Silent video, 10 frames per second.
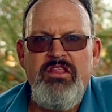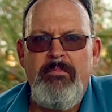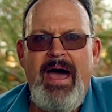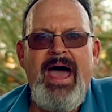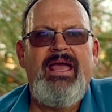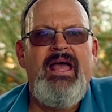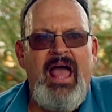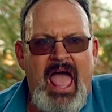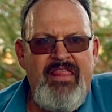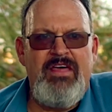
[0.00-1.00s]
in the bag,
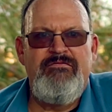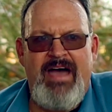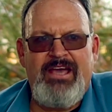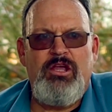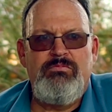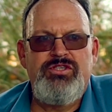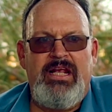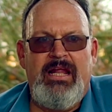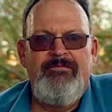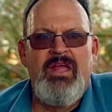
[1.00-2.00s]
and then vacuum
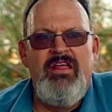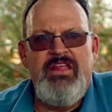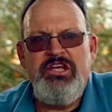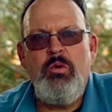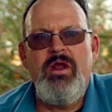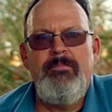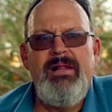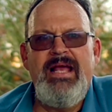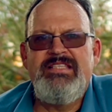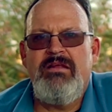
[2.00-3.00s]
seal it. Then you want to
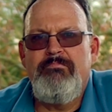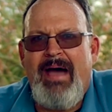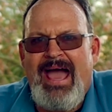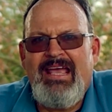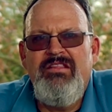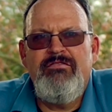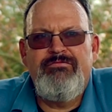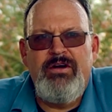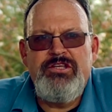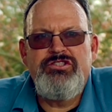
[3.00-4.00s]
place it back in the
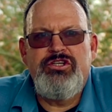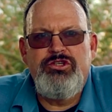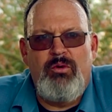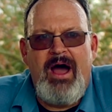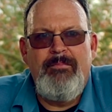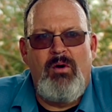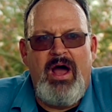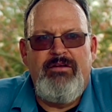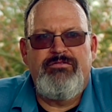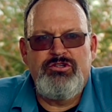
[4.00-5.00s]
fridge to dry
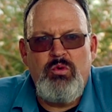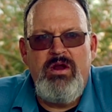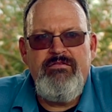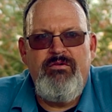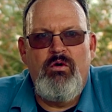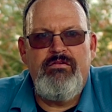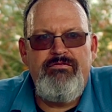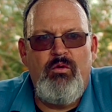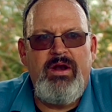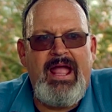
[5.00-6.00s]
brine for 24 to
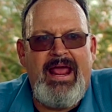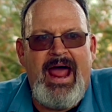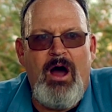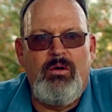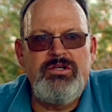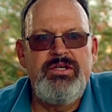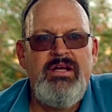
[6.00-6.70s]
48 hours.